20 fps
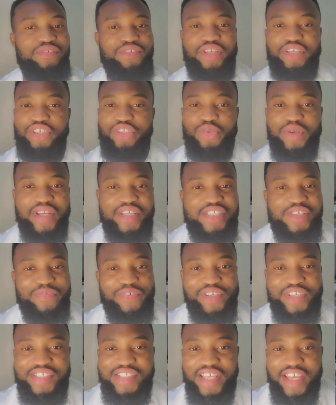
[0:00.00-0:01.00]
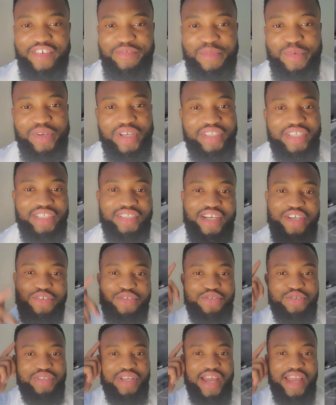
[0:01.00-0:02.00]
Okay, make I tell you, and I say so I
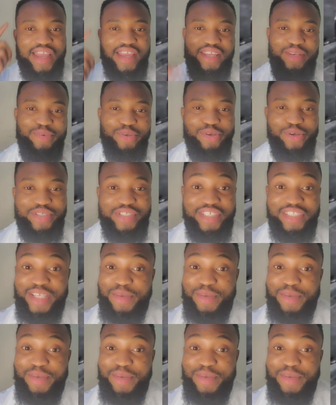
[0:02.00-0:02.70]
don't get sense.